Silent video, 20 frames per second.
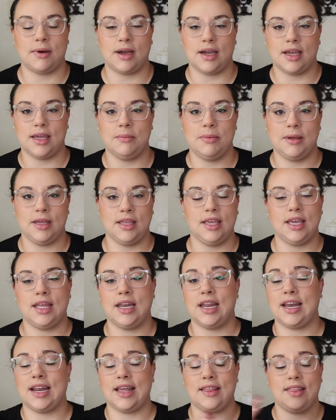my
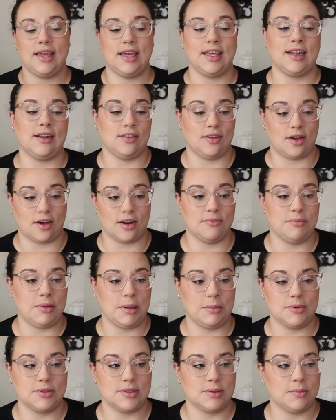opinion and I think in a lot of
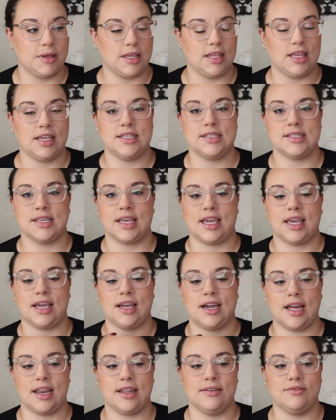people's opinions like
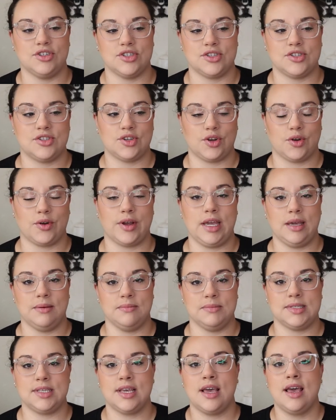it kind of just
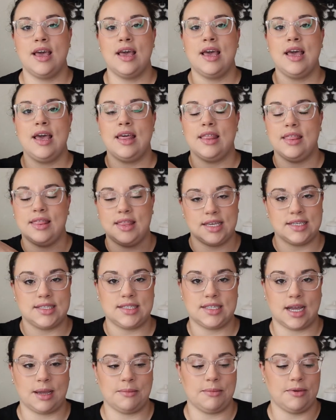screams
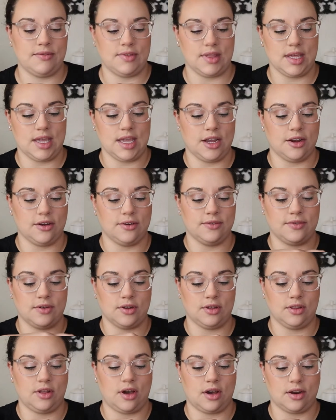this time of the year for
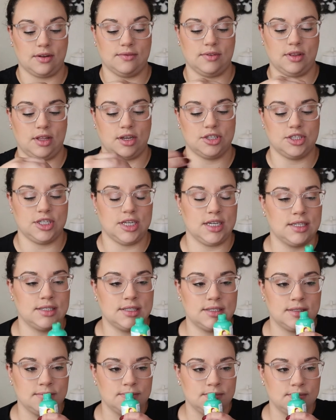a lot of
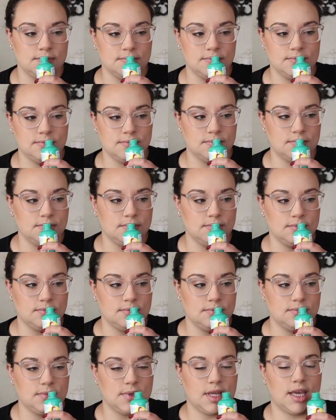lushies
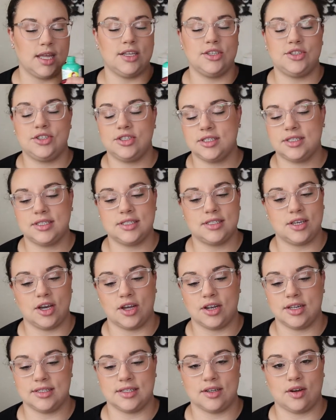and it's just as
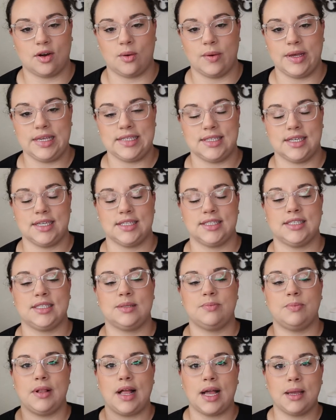good as it always is.
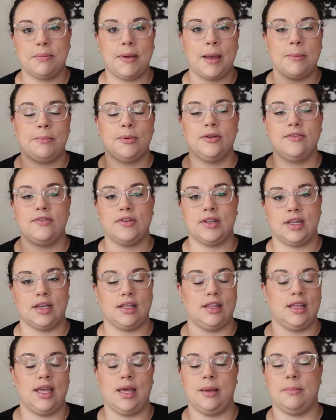It's black pepper,
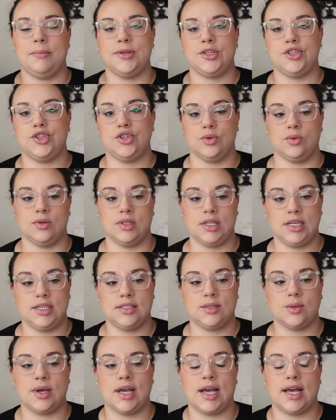vanilla, and patchouli,
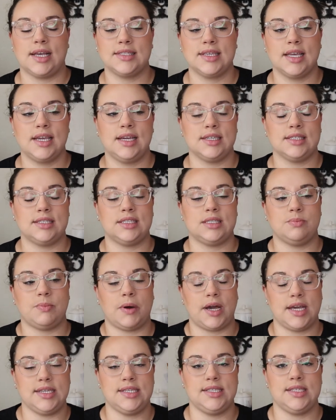so it has like a
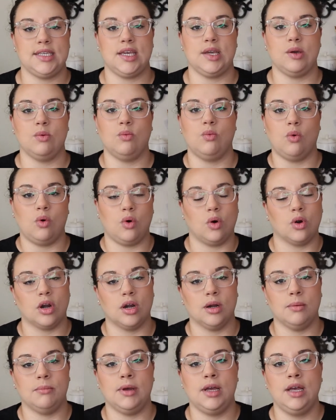spicy,
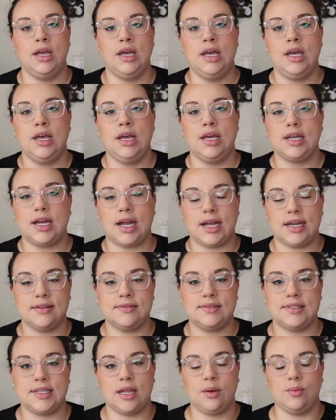warm kind
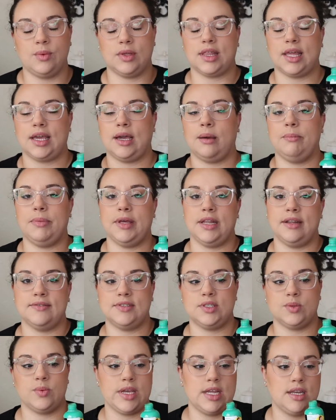of scent with like a bit of
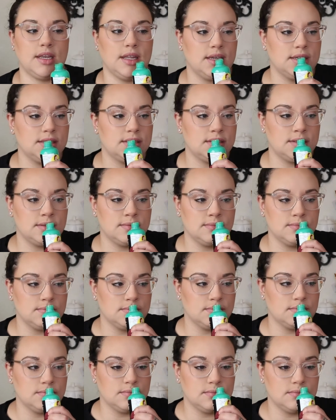sweetness.
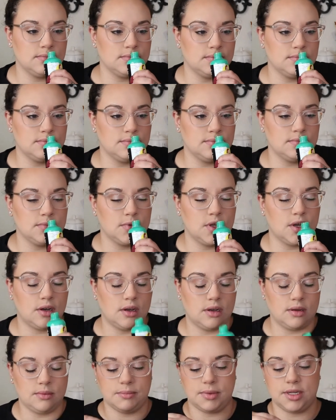
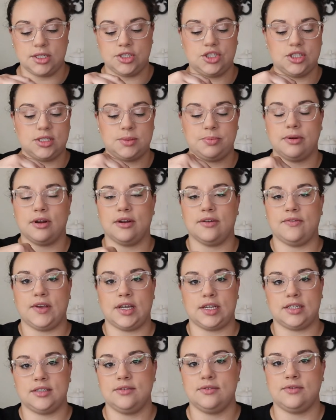But it's just
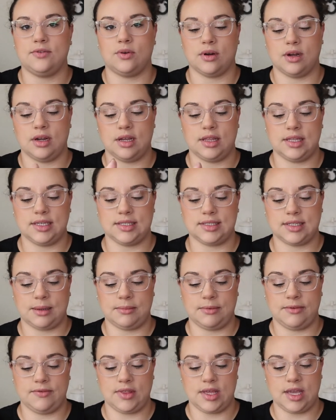perfect for this
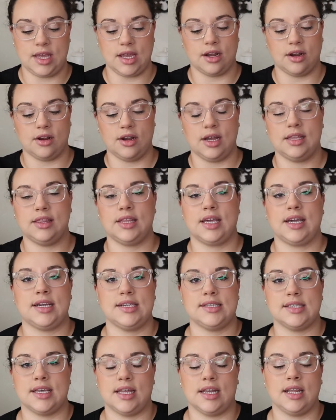time of the year, and like
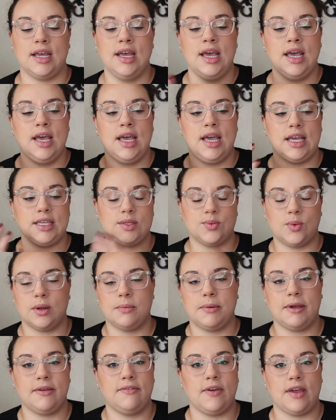I said, it's one
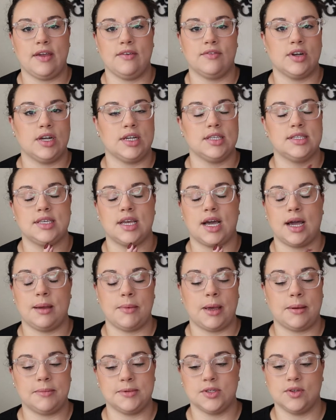of my favorites.
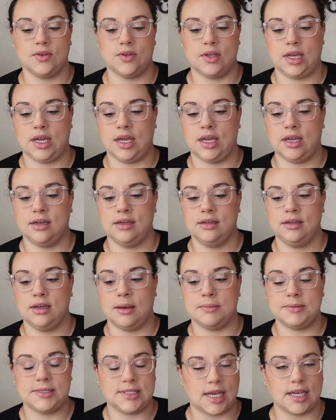I'm absolutely
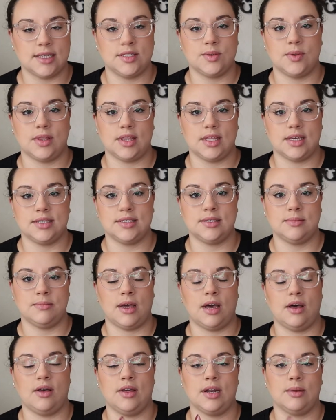obsessed with this
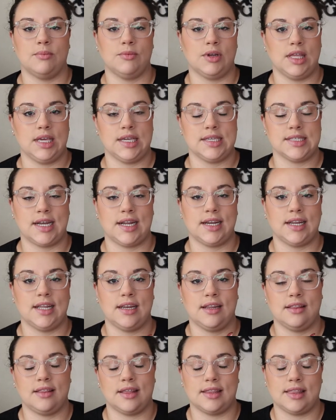smell, and I'm really
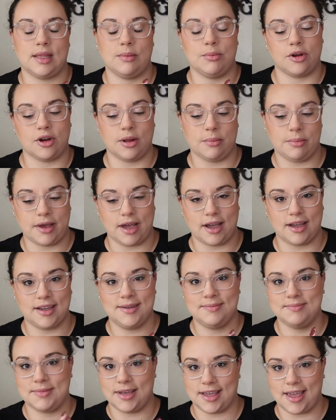excited that they brought it back
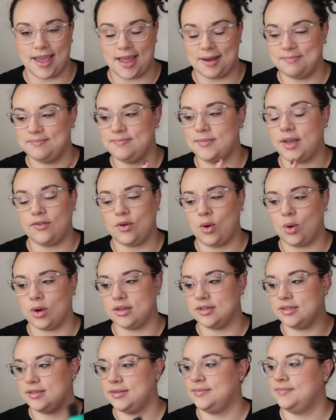again, of
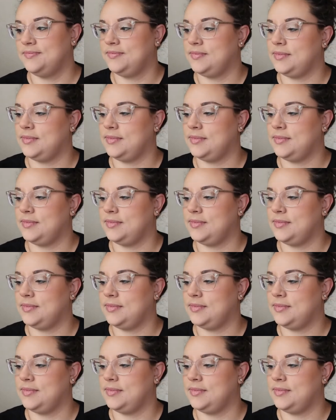course.